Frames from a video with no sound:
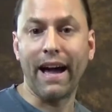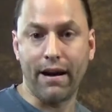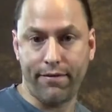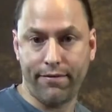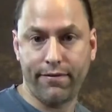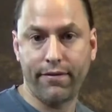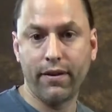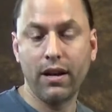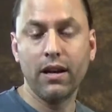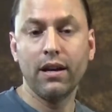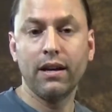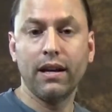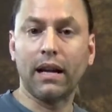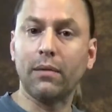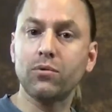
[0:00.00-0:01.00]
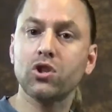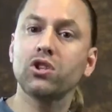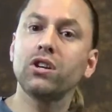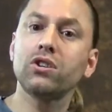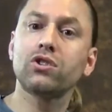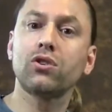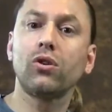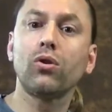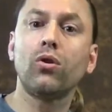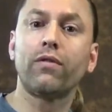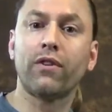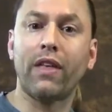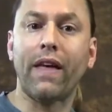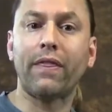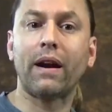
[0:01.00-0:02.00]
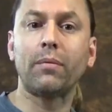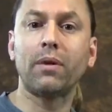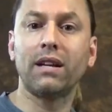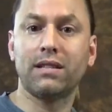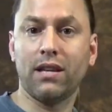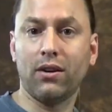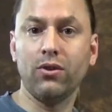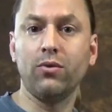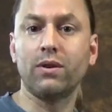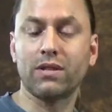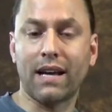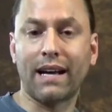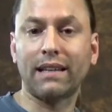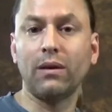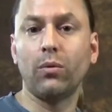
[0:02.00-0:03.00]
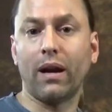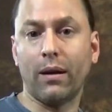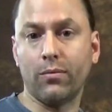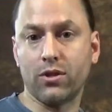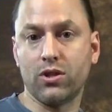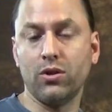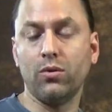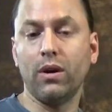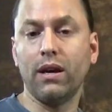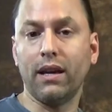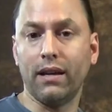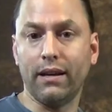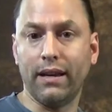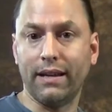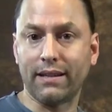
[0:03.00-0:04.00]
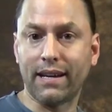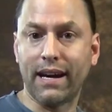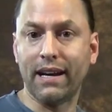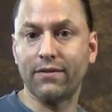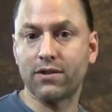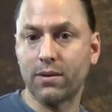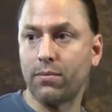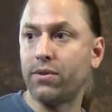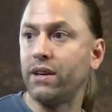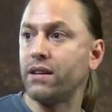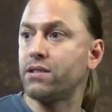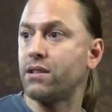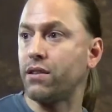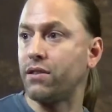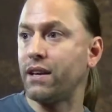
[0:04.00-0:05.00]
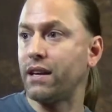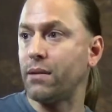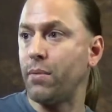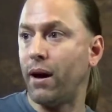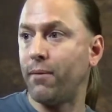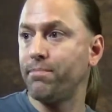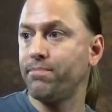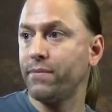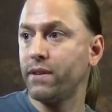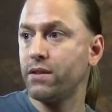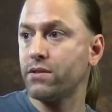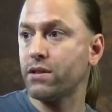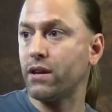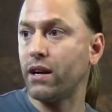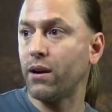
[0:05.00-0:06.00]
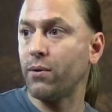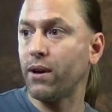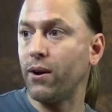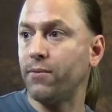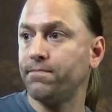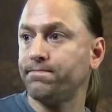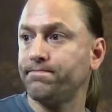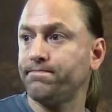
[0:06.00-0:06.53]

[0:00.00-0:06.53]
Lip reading: F. And I'm just going to solo over that, and then I'm going to tell you exactly what I was doing and kind of some things to think about. So here we go.